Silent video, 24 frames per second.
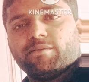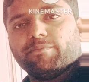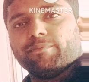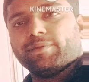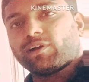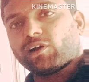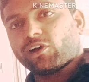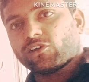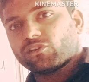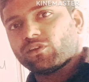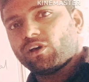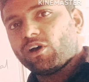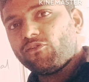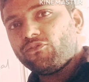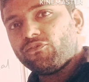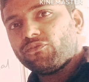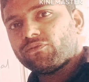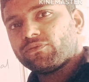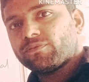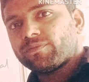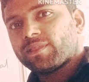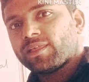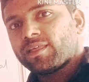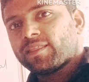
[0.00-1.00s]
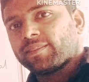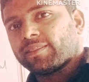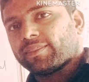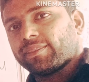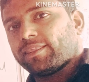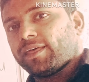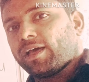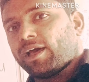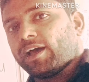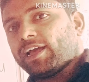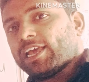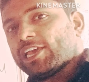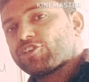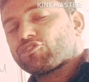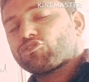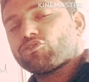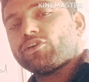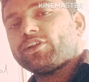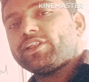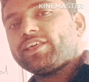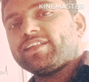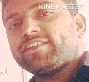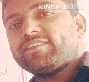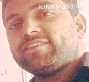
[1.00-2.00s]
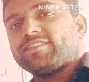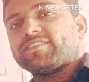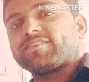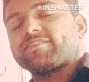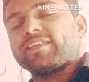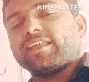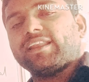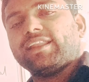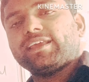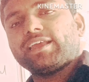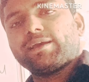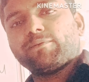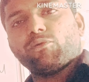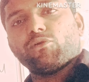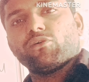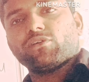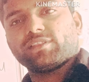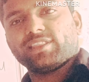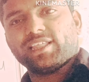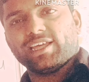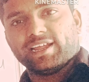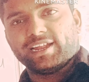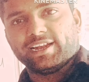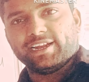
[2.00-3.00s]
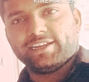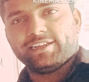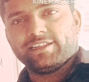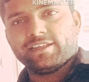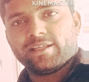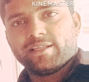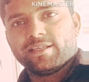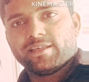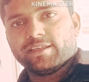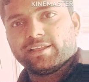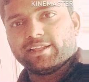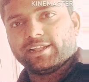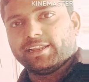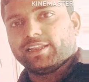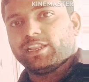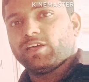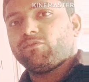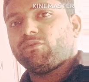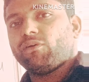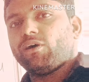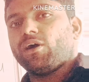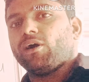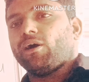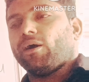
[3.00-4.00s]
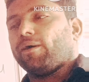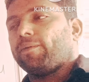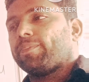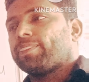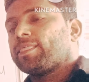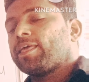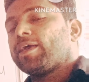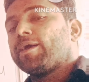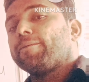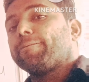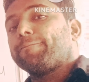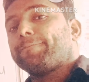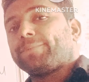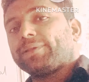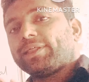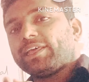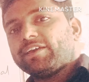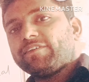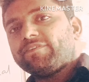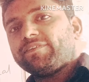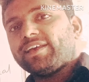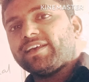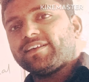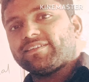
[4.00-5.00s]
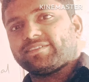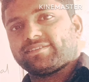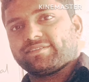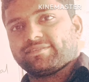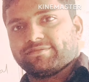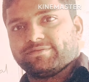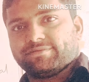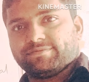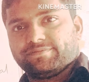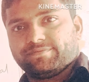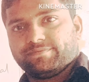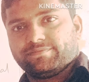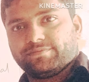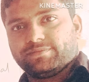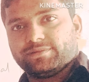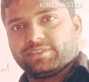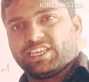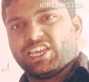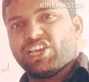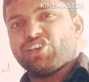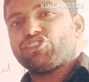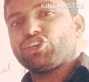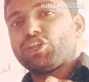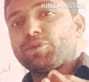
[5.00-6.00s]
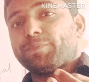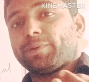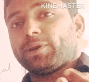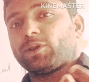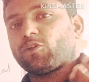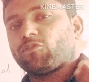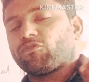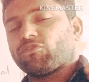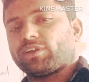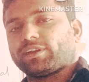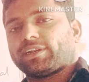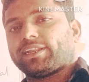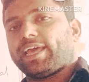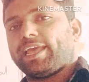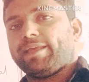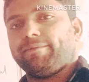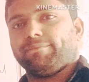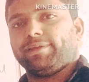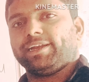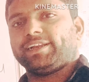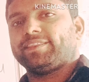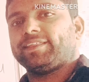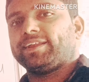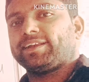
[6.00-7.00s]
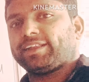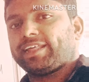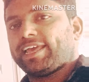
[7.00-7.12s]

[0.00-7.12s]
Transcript: Because of the historians is telling about that in our previous Asian period of the time, at the